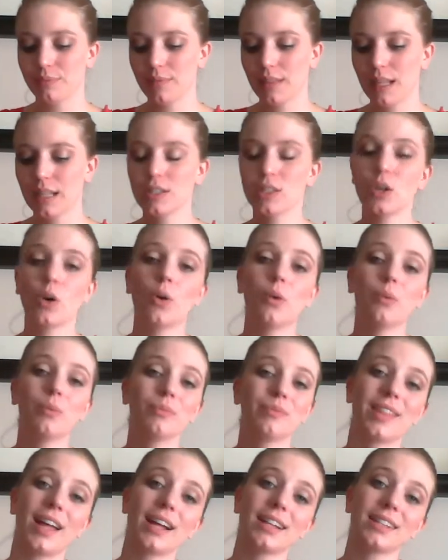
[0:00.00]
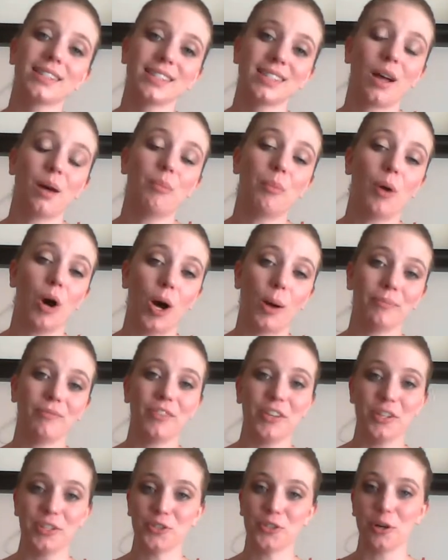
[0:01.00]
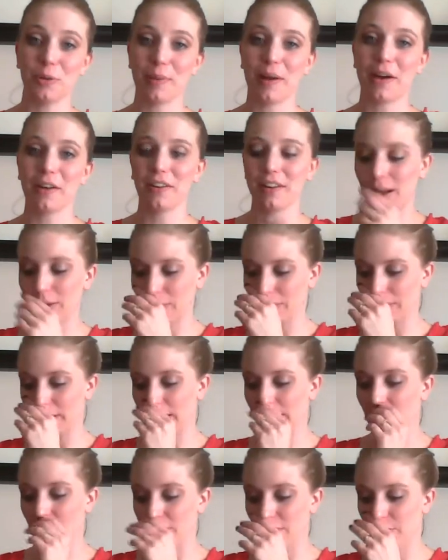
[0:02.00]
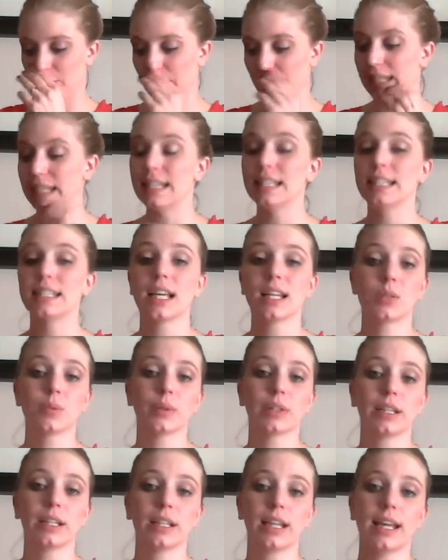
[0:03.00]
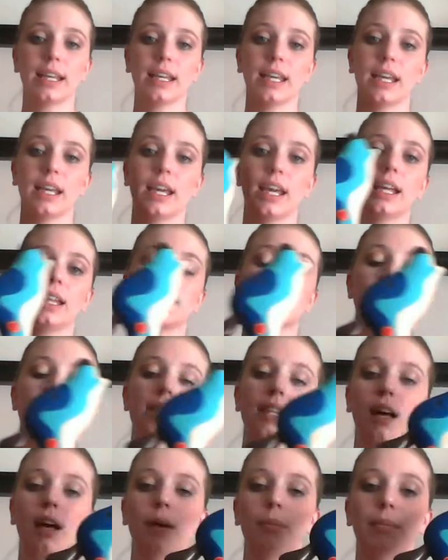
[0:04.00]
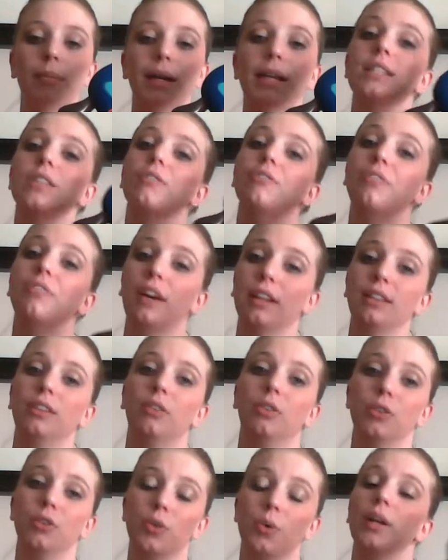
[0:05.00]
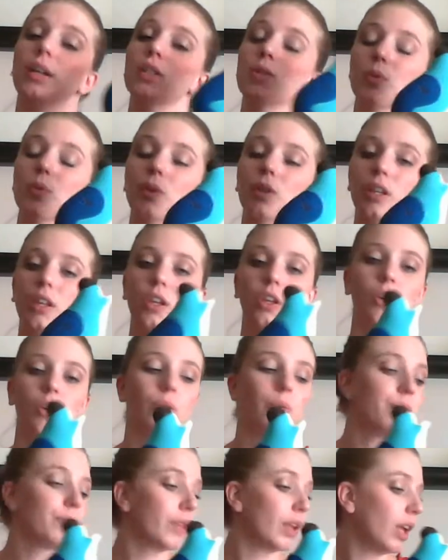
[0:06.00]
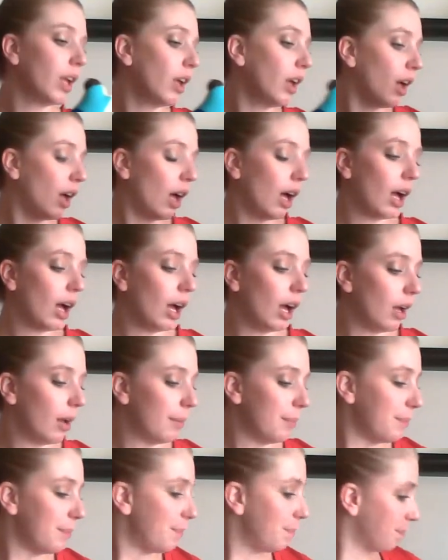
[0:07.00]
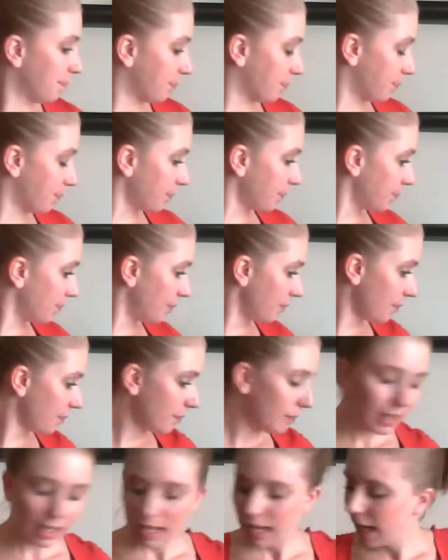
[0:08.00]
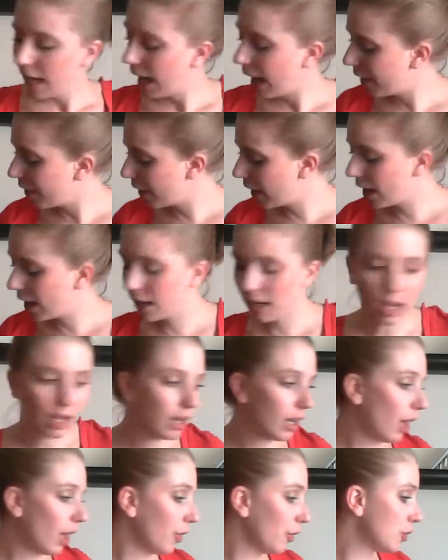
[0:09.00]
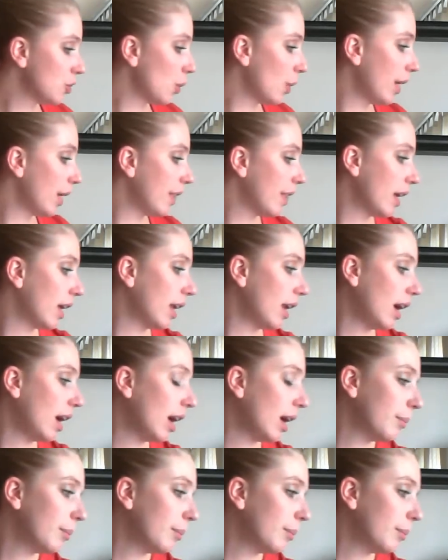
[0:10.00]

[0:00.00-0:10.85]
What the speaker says: So that's a mom feature about it I really love, but he does really like it. It's a fun little toy. It's really cute. And then another toy that